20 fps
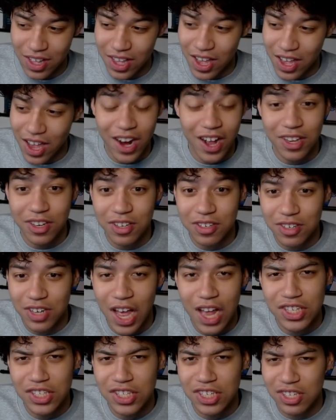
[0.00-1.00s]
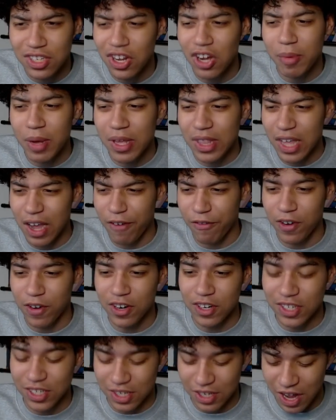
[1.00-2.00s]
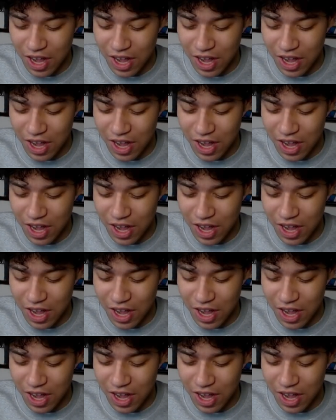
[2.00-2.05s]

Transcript: And I'll, I'll just talk about that first.